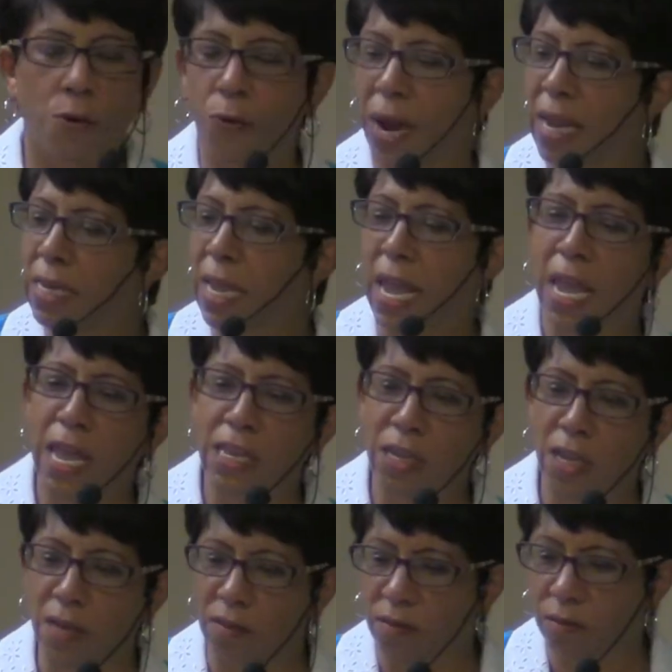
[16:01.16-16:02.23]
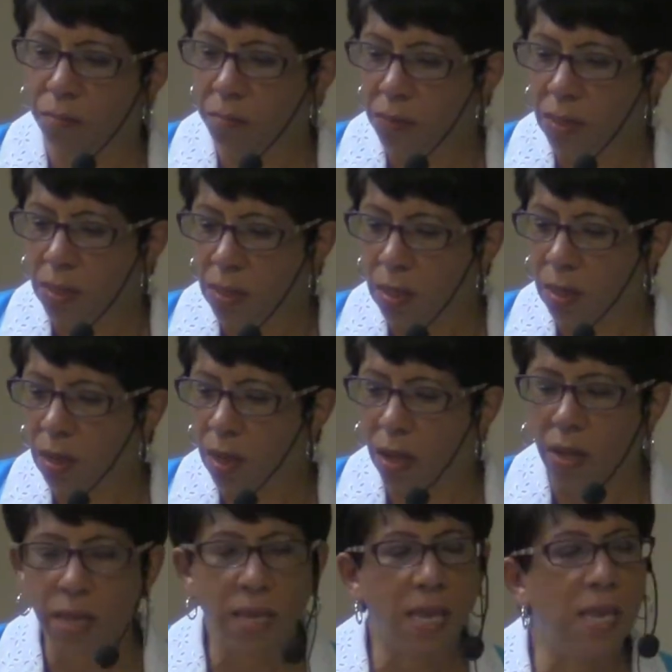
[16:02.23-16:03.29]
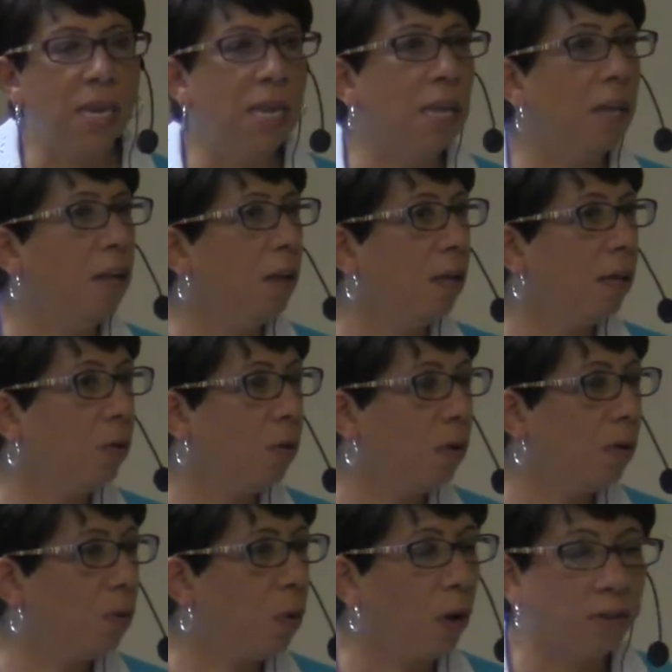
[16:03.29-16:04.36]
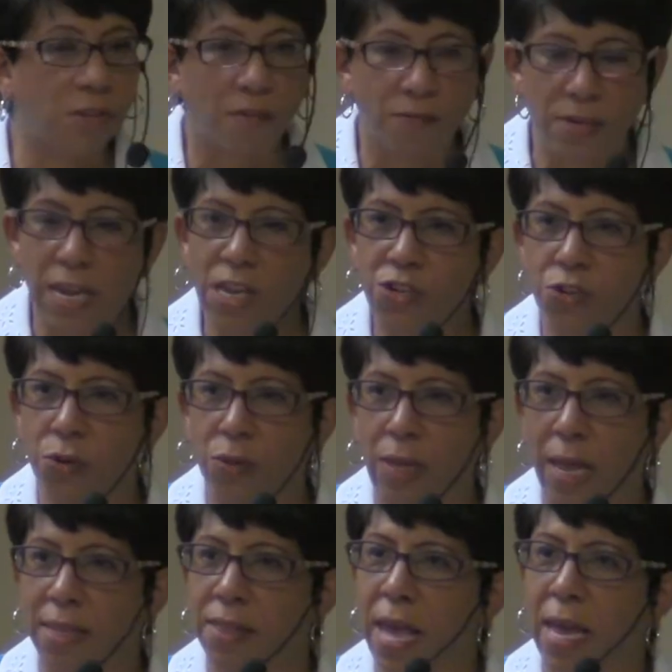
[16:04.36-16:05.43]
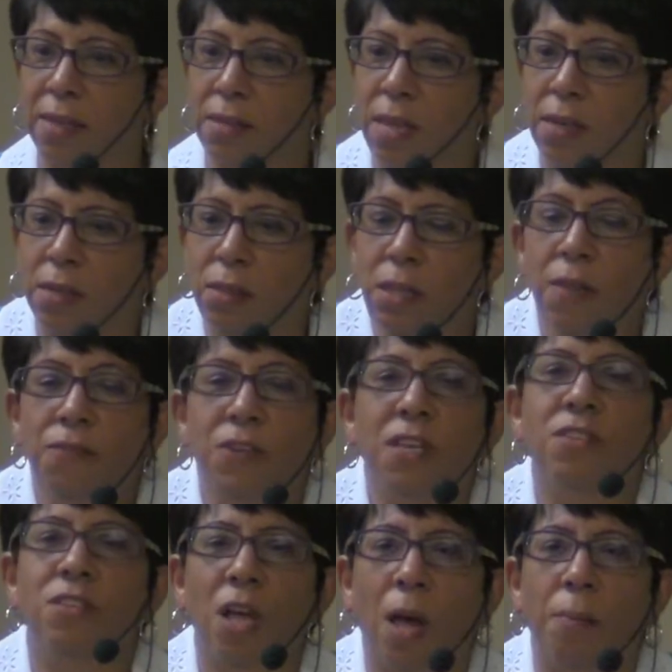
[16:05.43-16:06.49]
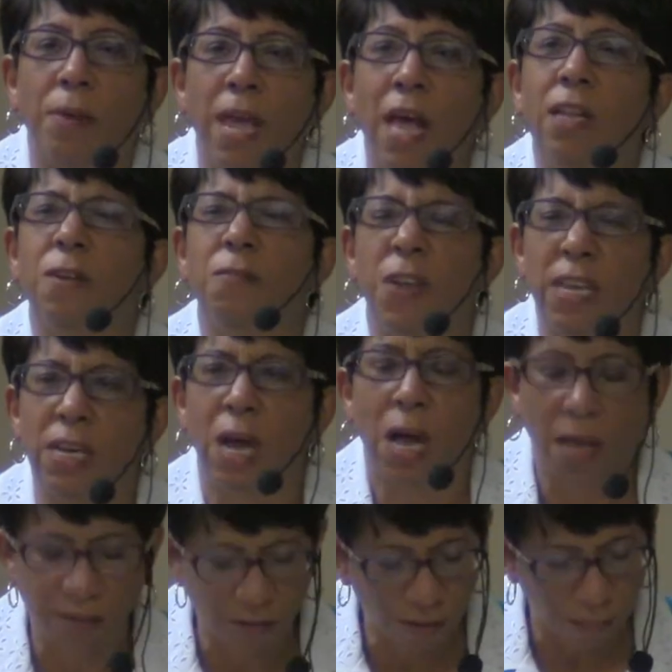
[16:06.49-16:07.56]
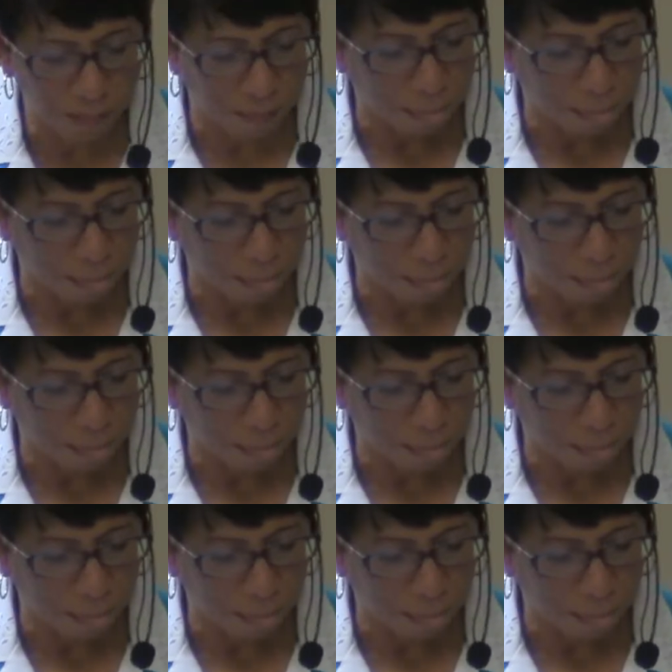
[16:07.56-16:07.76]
Grand Canyons, any works of nature like that that lift us up, elevate us,